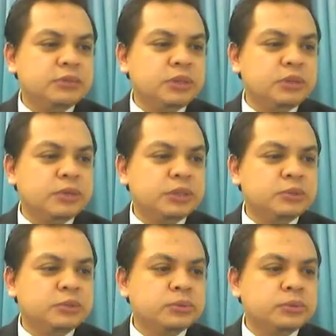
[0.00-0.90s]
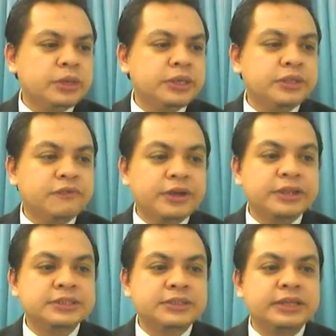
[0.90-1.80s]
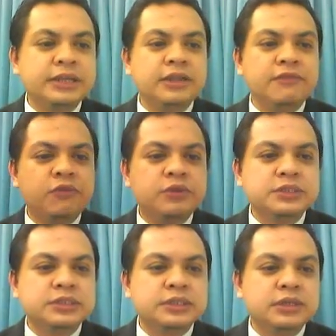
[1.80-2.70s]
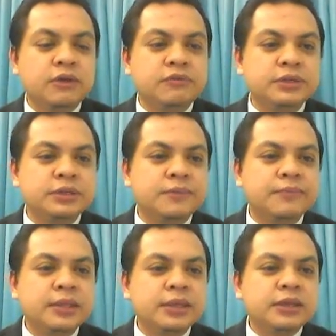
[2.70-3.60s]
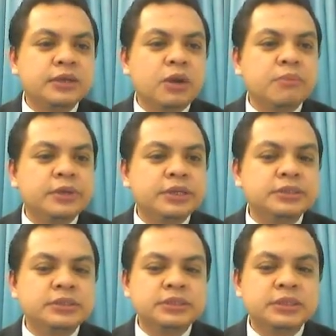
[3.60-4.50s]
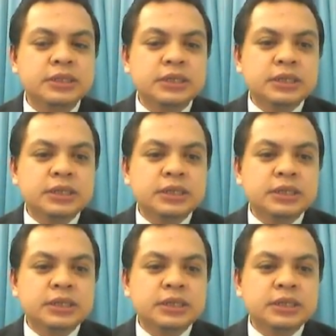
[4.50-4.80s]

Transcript: we want to identify the strength and influence of the components